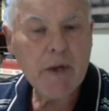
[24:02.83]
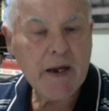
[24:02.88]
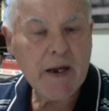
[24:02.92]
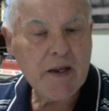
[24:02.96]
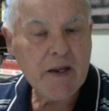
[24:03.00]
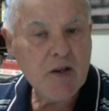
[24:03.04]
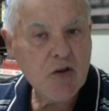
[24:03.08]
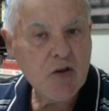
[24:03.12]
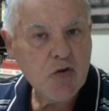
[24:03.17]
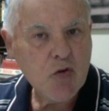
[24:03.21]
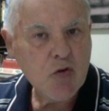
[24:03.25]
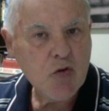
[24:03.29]
in
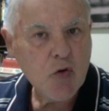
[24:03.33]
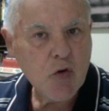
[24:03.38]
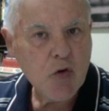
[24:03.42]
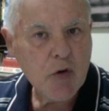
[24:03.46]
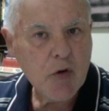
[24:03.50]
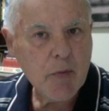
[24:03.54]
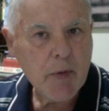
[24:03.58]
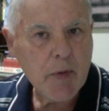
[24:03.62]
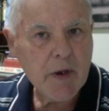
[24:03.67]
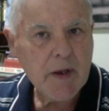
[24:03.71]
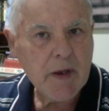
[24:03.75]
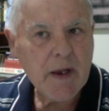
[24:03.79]
a
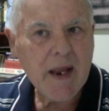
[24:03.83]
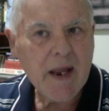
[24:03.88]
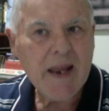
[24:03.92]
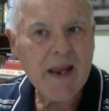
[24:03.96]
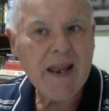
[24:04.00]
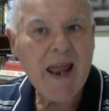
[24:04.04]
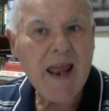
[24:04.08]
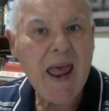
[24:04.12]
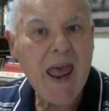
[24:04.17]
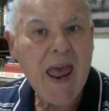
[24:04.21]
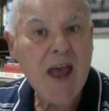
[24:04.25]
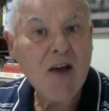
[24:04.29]
tournament and
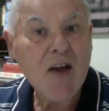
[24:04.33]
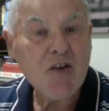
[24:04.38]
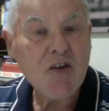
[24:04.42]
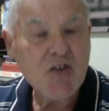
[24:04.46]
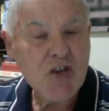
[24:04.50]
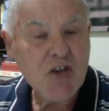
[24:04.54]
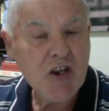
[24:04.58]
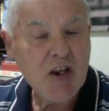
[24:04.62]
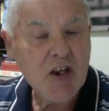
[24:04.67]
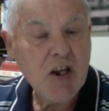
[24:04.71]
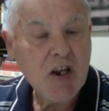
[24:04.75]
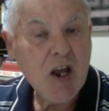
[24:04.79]
how
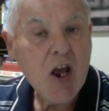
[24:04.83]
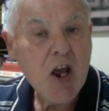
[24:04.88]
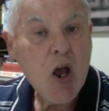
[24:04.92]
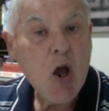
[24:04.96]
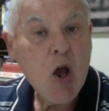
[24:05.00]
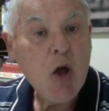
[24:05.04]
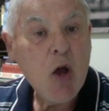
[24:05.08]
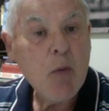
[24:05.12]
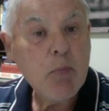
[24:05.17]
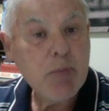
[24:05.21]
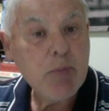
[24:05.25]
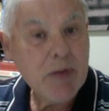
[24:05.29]
she
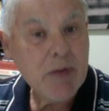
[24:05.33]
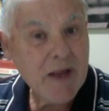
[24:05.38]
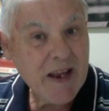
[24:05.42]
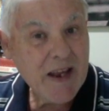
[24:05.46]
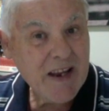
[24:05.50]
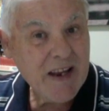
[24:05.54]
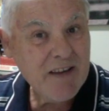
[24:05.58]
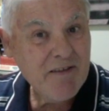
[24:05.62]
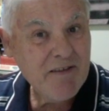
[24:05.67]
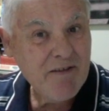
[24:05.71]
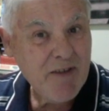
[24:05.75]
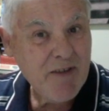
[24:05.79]

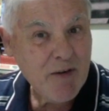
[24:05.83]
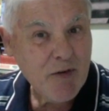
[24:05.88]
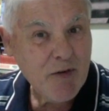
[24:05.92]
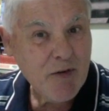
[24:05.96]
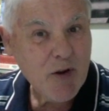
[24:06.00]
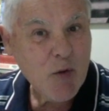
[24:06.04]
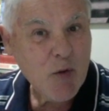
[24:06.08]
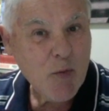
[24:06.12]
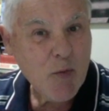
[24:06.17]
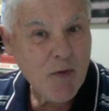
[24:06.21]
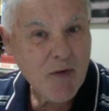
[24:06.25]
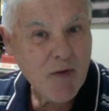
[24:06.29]
played very,
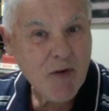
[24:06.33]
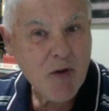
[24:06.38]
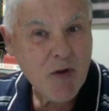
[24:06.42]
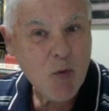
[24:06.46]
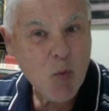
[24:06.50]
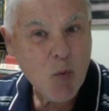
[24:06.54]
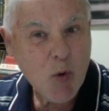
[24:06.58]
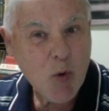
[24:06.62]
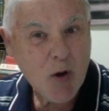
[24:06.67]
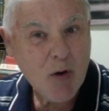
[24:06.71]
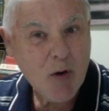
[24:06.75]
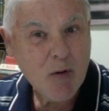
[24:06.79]
very
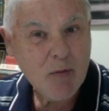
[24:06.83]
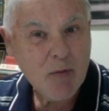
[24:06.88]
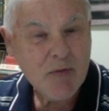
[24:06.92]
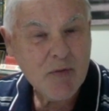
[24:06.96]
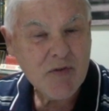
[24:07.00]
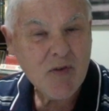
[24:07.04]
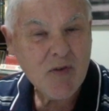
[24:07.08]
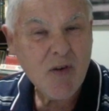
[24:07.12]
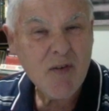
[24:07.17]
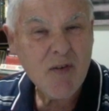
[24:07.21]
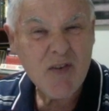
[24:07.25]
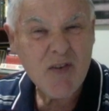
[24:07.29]
well. So
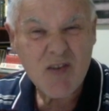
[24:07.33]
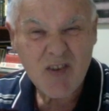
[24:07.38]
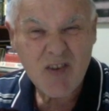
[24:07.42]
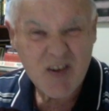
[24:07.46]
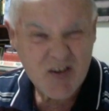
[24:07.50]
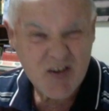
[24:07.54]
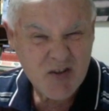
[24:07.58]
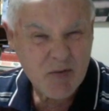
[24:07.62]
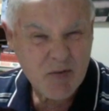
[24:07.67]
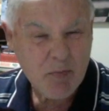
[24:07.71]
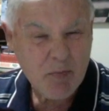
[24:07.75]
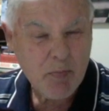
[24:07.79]
obviously
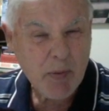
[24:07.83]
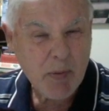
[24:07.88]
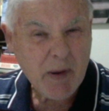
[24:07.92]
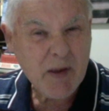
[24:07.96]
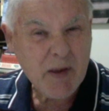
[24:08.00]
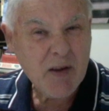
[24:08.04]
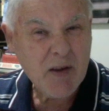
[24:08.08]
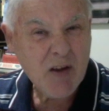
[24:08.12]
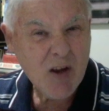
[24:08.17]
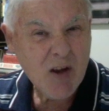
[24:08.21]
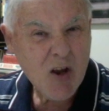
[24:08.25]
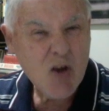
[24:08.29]
she'd been
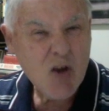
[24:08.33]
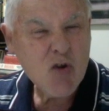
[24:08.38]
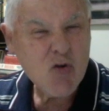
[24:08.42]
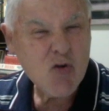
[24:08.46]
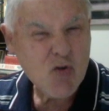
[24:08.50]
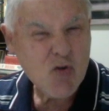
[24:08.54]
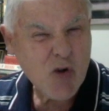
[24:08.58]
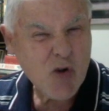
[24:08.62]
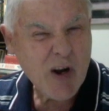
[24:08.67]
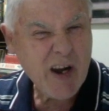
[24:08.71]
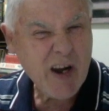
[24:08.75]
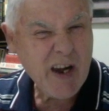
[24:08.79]

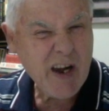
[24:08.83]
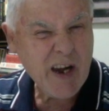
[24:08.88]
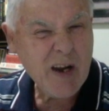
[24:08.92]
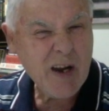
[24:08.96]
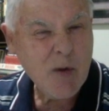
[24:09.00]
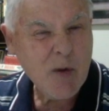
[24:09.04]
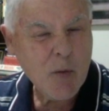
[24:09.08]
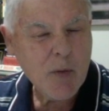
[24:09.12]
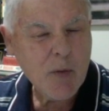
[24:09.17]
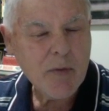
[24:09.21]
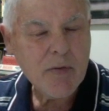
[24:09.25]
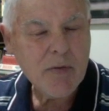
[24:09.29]
training
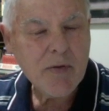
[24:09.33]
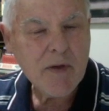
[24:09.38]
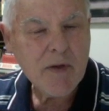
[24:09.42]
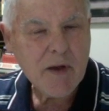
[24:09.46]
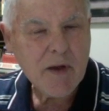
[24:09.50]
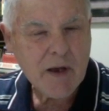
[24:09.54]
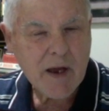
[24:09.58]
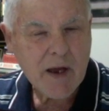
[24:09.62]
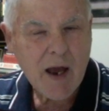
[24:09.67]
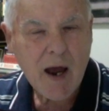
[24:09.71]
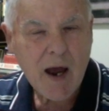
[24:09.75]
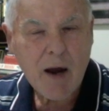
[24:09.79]
with
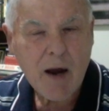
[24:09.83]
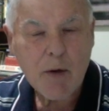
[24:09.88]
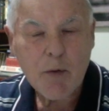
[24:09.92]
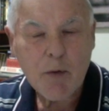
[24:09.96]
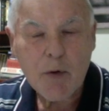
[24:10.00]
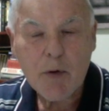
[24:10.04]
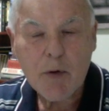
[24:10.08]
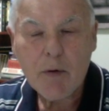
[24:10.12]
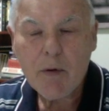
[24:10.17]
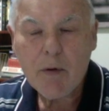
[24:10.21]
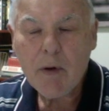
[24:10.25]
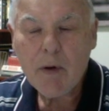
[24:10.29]

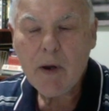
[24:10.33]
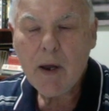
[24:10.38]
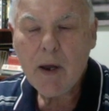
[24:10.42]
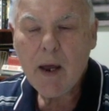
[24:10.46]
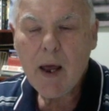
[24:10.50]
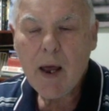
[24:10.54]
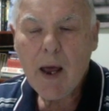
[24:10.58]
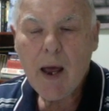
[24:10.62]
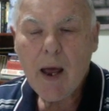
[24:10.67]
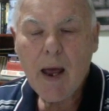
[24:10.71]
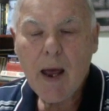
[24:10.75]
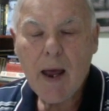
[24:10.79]
Hikaru,
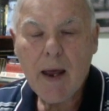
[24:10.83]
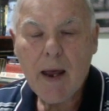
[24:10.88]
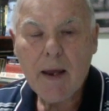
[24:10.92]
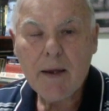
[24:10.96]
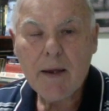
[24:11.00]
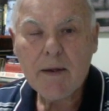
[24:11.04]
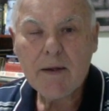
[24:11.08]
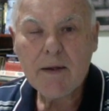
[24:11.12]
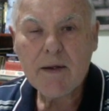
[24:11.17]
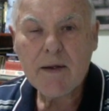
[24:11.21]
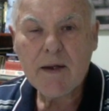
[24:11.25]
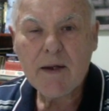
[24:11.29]

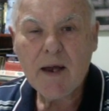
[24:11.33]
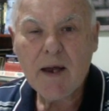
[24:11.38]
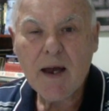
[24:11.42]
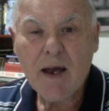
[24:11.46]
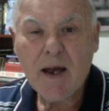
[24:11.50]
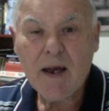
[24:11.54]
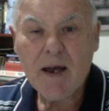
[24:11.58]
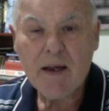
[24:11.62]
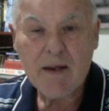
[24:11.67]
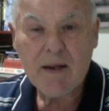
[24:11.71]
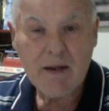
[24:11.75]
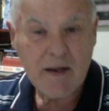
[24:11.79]
and
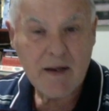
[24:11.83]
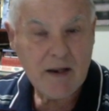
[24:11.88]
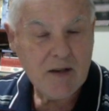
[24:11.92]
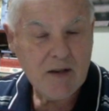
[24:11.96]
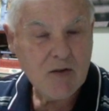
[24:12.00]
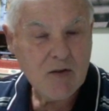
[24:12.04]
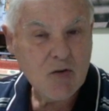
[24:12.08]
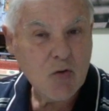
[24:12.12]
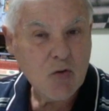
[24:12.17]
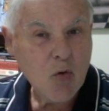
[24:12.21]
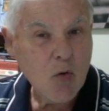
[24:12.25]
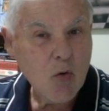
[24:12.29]
he
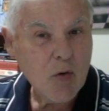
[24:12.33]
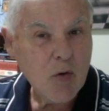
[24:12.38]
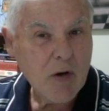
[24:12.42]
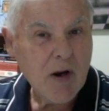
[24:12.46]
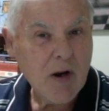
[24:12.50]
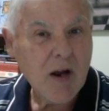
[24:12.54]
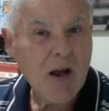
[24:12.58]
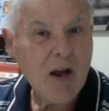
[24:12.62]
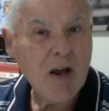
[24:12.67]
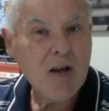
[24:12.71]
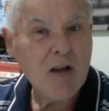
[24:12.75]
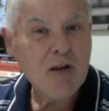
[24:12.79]
taught her
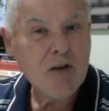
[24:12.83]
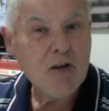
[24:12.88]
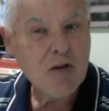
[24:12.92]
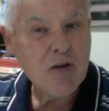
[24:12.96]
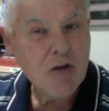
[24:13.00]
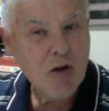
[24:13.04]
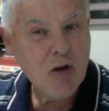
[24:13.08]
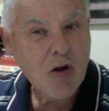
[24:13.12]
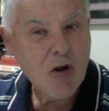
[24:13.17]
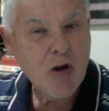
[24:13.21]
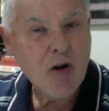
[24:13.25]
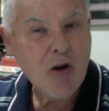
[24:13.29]
a
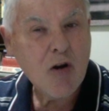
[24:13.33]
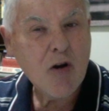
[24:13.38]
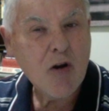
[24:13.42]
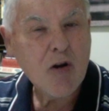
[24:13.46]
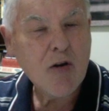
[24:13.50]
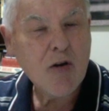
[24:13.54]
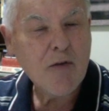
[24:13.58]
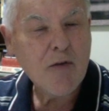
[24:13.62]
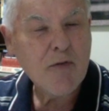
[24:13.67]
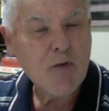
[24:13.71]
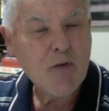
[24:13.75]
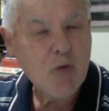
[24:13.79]
lot
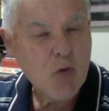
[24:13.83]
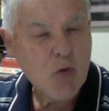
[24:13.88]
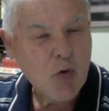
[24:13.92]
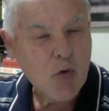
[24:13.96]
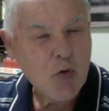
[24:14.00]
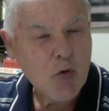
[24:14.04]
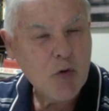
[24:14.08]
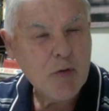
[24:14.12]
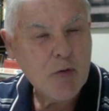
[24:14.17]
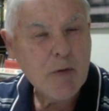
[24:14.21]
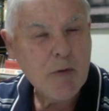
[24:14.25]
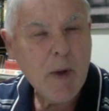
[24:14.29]
of
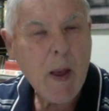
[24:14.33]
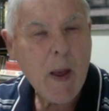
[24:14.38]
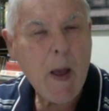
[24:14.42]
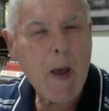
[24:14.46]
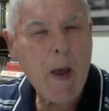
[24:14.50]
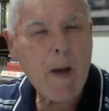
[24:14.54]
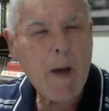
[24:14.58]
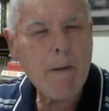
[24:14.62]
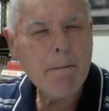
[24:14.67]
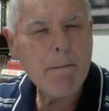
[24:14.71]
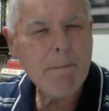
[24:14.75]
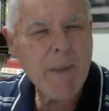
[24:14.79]
good
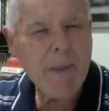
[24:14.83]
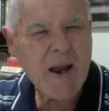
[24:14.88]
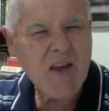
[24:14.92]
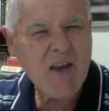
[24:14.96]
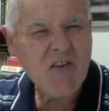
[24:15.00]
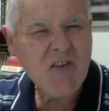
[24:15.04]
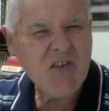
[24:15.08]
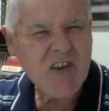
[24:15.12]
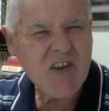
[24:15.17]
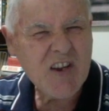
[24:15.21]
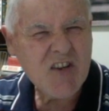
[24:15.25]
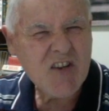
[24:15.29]

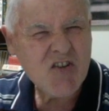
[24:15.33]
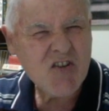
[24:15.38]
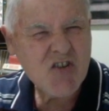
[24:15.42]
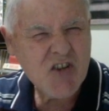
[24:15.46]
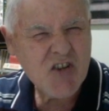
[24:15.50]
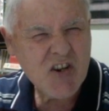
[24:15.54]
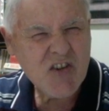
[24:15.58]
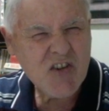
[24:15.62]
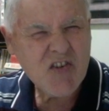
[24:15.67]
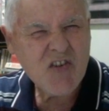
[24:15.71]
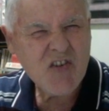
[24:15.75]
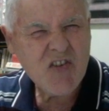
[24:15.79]
basic
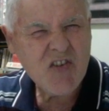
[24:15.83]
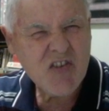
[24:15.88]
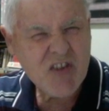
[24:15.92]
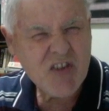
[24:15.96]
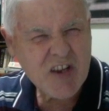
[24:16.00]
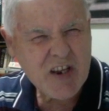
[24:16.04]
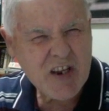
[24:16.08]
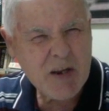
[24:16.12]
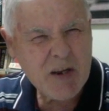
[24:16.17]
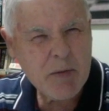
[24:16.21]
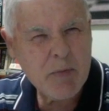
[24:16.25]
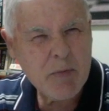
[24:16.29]
chess
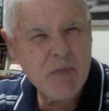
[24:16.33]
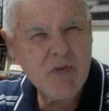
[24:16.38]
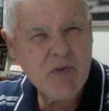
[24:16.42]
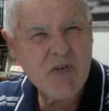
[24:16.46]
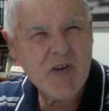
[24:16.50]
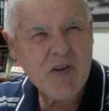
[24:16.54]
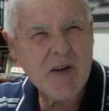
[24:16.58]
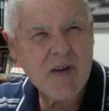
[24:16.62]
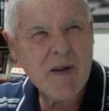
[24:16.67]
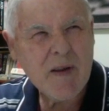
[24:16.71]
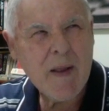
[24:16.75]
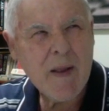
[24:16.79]
themes
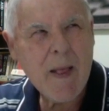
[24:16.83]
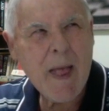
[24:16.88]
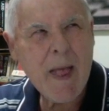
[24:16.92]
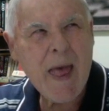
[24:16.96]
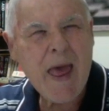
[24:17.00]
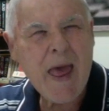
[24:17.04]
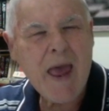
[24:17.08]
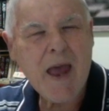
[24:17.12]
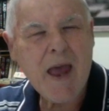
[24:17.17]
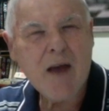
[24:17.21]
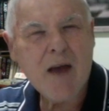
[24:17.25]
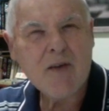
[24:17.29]
and
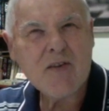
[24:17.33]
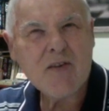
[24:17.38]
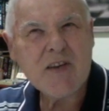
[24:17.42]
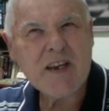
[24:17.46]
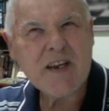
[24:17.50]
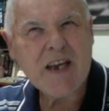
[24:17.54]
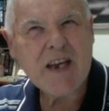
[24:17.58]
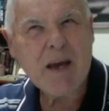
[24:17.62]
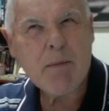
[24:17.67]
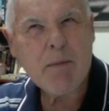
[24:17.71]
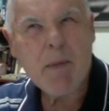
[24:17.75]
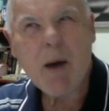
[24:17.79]
how to
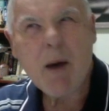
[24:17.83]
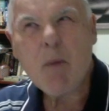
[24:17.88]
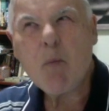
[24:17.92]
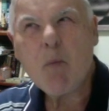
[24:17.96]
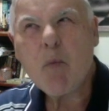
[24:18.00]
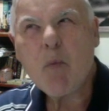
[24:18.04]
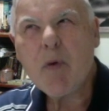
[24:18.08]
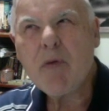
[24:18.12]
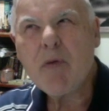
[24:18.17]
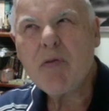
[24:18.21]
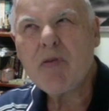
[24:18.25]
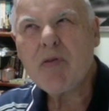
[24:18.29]
come up
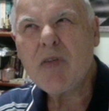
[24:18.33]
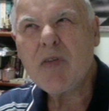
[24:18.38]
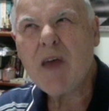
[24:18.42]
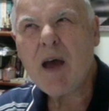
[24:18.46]
with